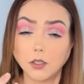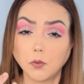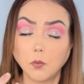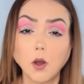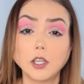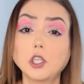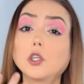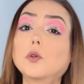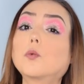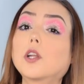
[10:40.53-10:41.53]
what
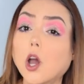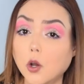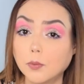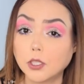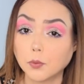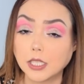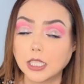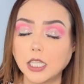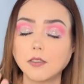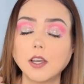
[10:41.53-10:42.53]
you would hope to
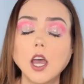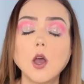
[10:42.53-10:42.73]
receive,